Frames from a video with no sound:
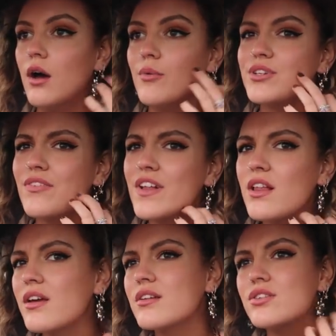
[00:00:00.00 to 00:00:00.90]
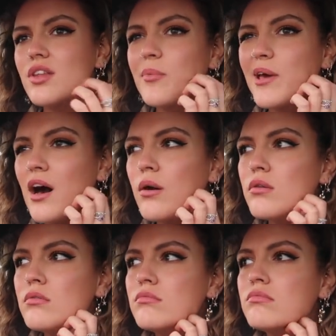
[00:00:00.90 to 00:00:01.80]
which I feel like, should they be
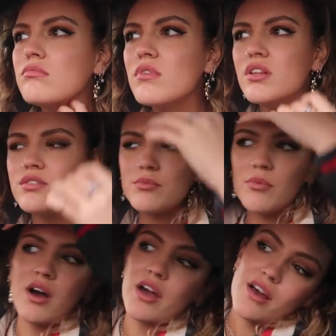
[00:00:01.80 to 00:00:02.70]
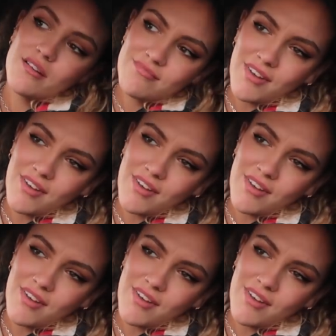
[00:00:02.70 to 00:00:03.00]
out in the supermarket?